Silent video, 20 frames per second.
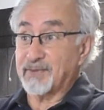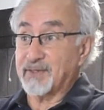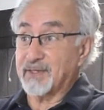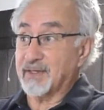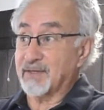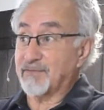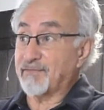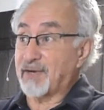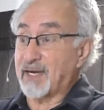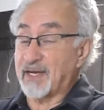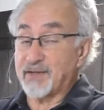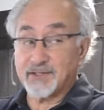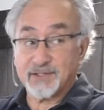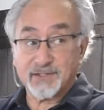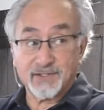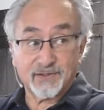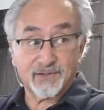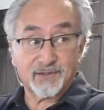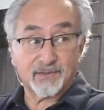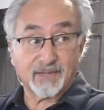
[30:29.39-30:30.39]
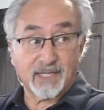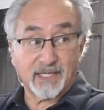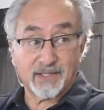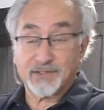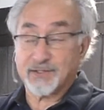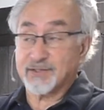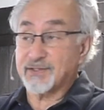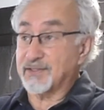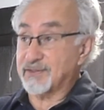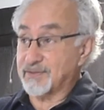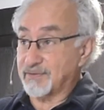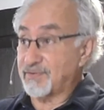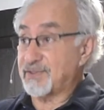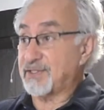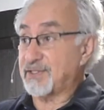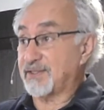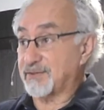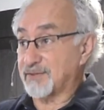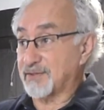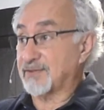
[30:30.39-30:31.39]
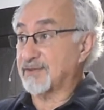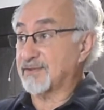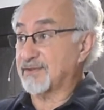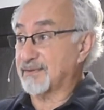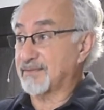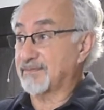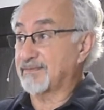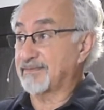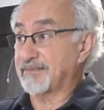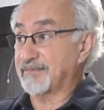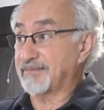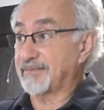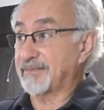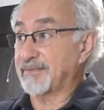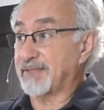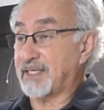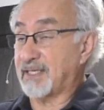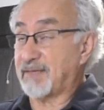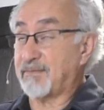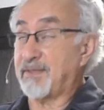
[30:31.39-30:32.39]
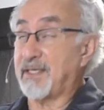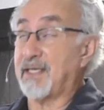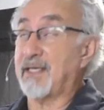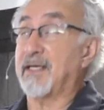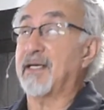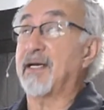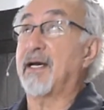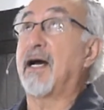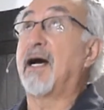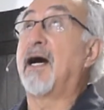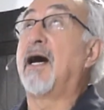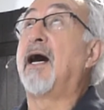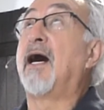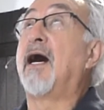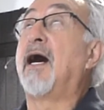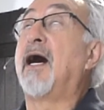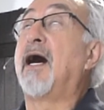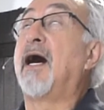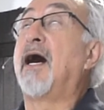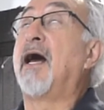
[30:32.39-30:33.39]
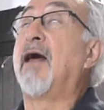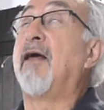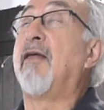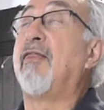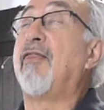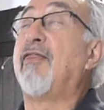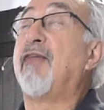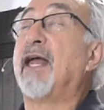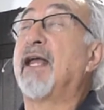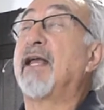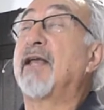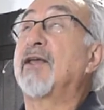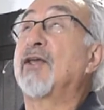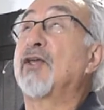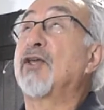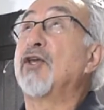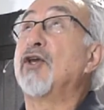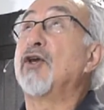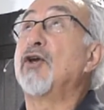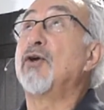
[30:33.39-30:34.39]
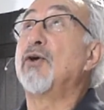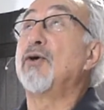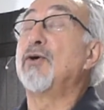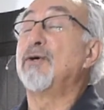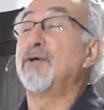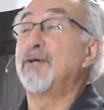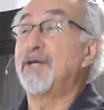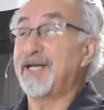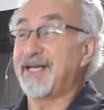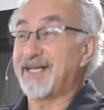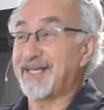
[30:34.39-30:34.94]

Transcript: The Father sees the righteousness of Jesus, not me. Thank you.